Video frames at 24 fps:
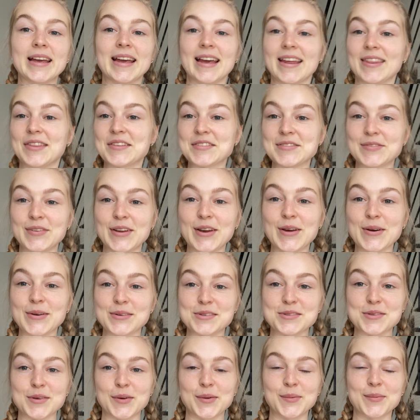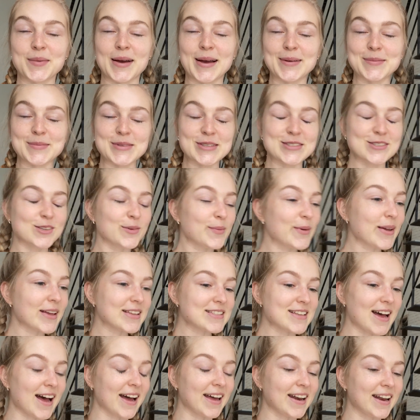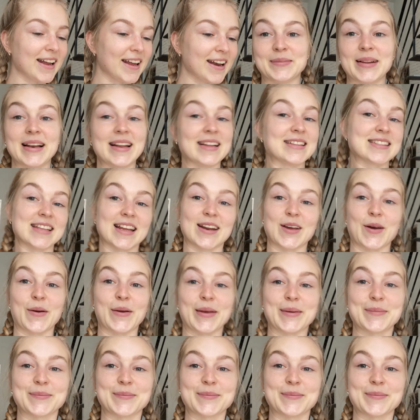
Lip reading: in this video. So I'm super excited. Let's get going.